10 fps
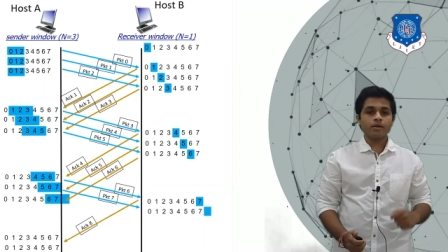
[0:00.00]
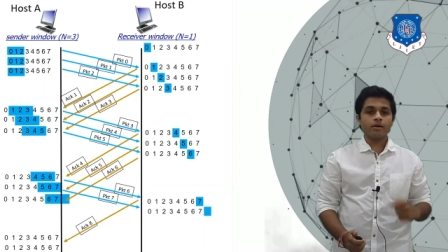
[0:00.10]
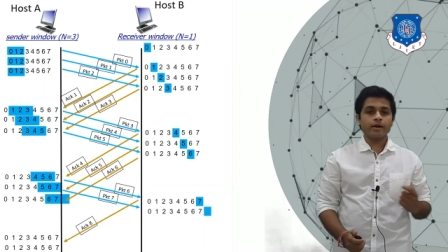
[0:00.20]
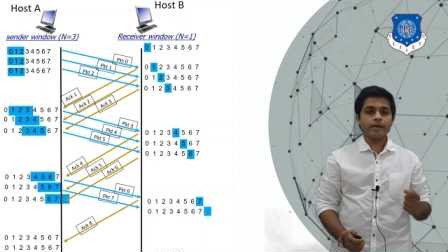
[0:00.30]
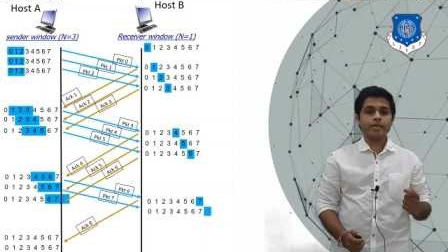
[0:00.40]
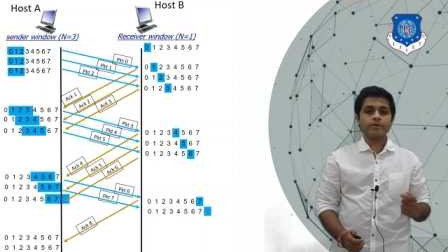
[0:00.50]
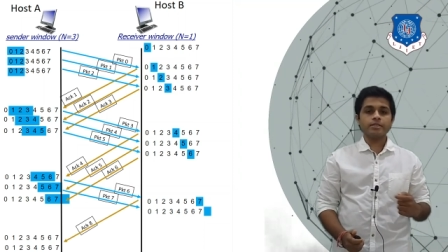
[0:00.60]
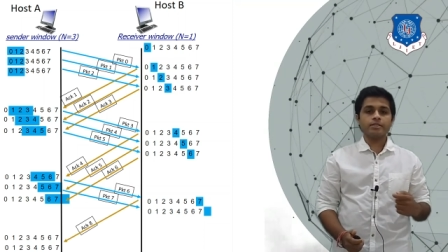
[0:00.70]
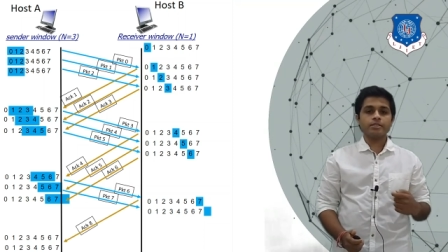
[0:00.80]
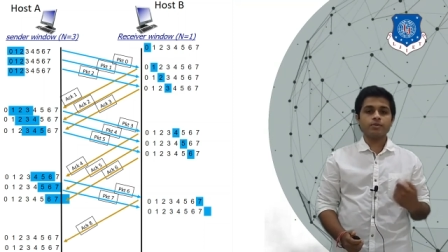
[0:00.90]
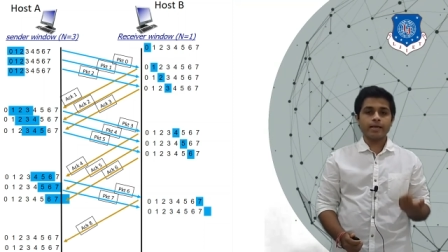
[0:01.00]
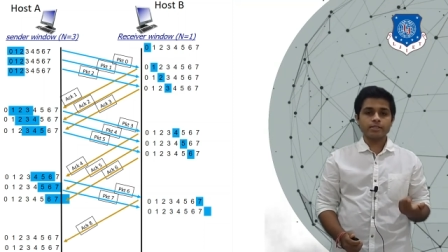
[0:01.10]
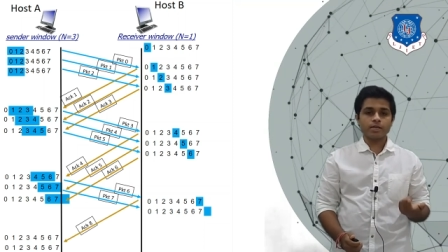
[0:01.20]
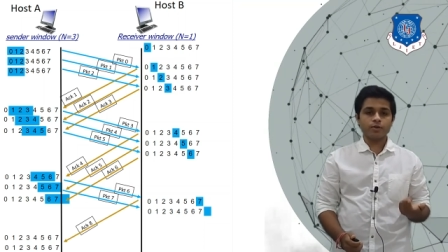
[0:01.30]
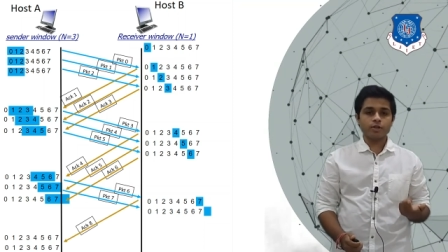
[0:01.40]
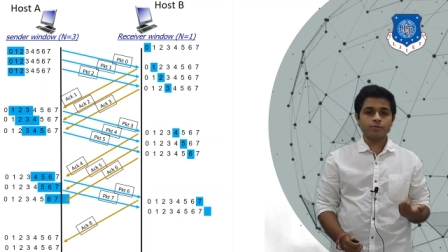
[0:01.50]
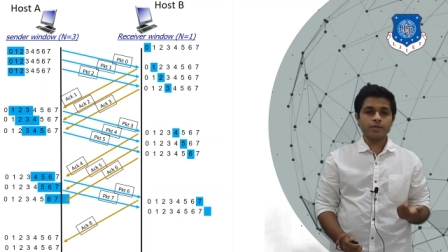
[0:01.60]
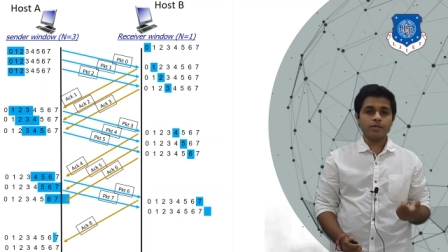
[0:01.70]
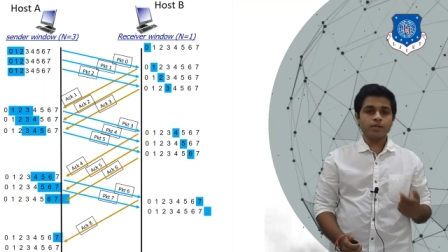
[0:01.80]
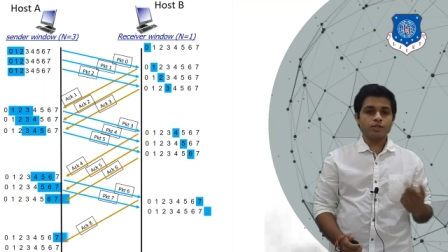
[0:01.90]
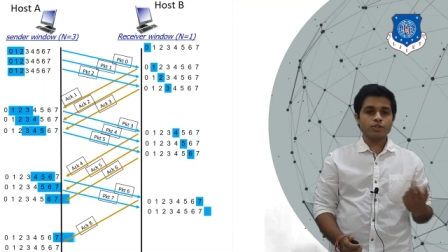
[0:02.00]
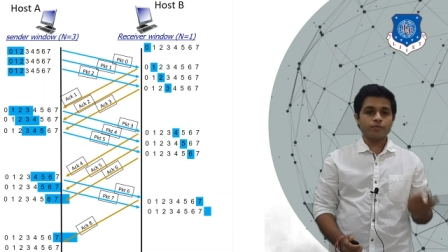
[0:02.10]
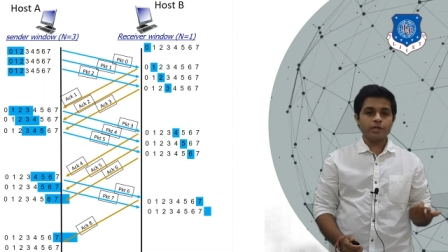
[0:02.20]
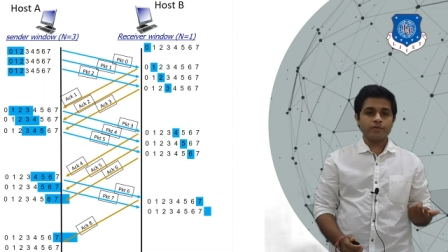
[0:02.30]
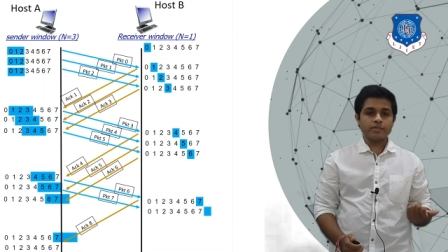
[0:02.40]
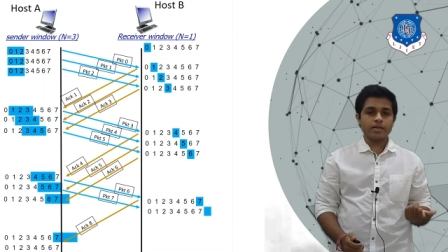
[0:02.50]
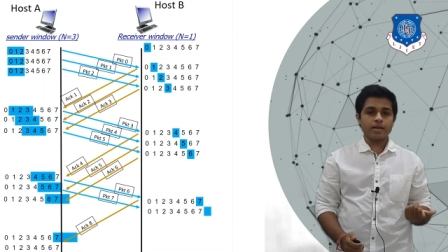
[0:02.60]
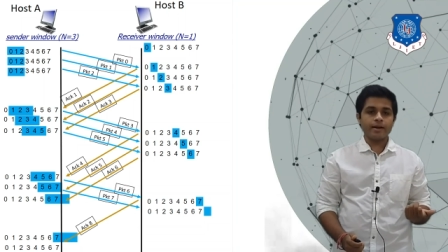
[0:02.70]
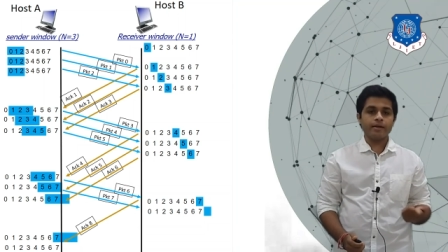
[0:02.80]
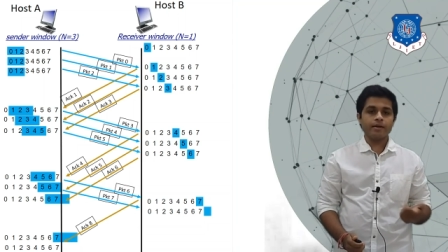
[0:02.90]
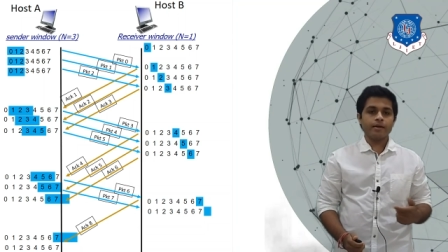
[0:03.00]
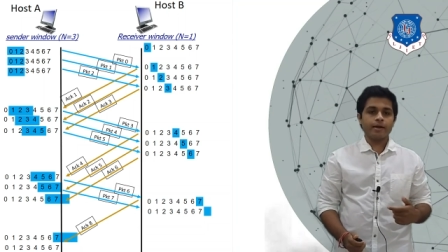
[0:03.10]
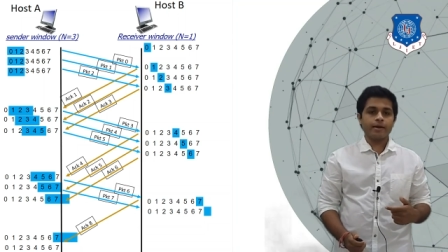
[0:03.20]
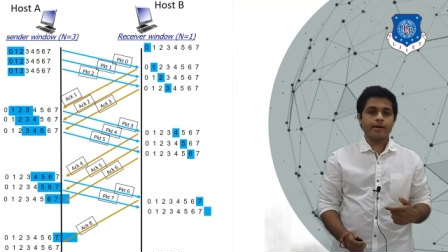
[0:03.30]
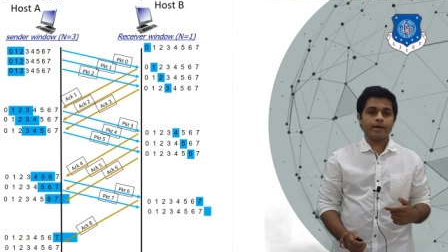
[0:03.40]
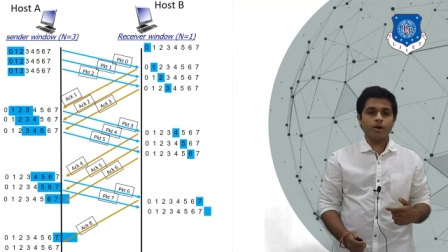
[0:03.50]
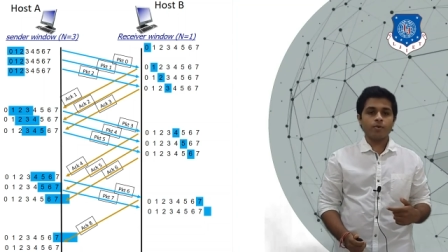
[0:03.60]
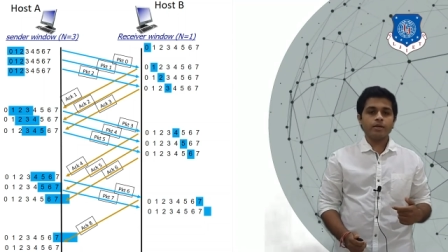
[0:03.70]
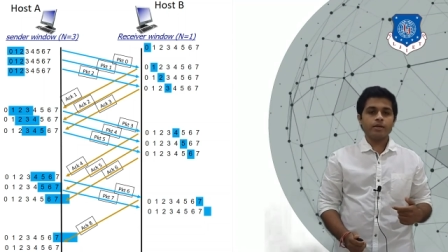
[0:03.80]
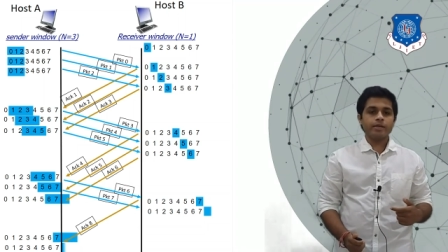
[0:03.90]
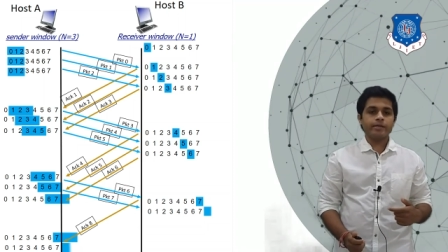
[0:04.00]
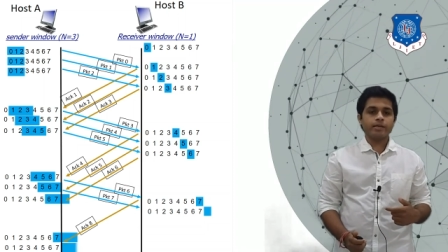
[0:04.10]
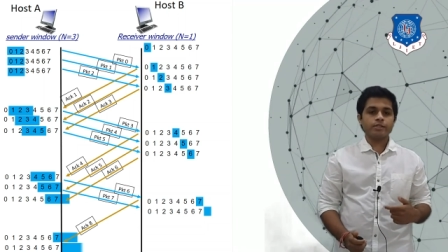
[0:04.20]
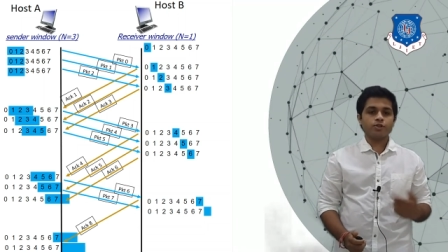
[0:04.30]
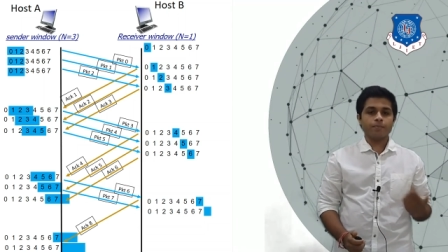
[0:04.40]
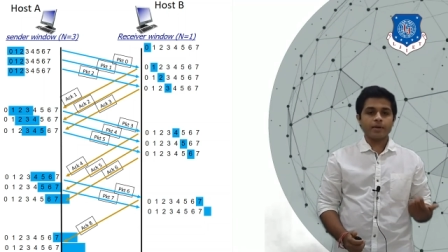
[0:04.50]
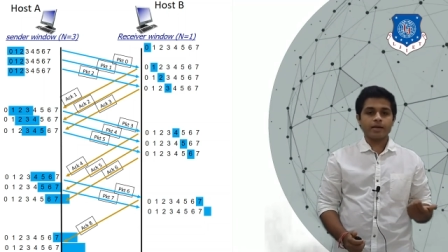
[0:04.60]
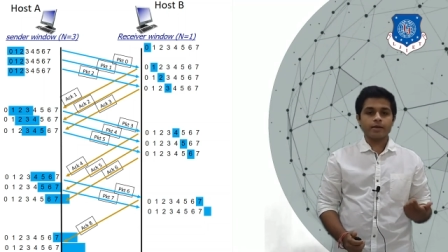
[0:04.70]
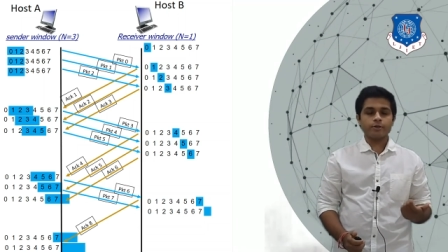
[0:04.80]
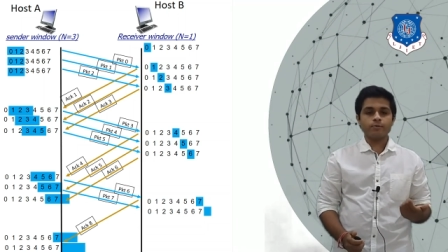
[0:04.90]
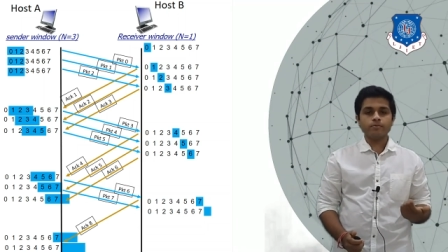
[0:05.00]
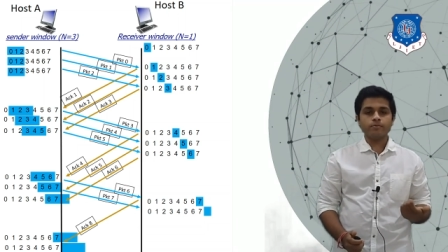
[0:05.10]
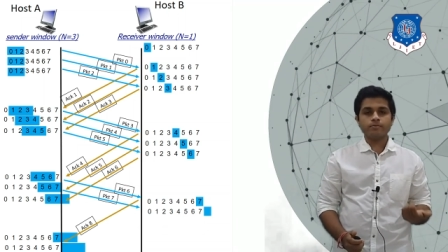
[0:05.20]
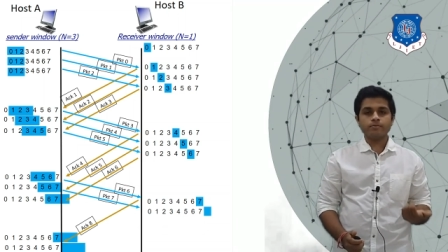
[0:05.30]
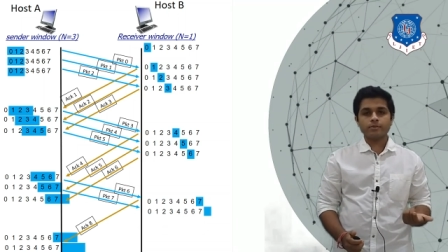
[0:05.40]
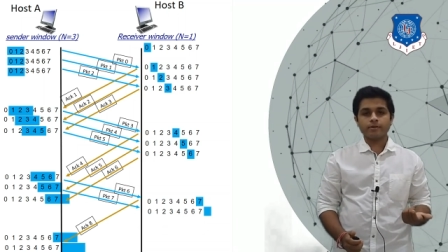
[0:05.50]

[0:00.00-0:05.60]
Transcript: again it will receive the next acknowledgement so window will slide and now it has no packet to send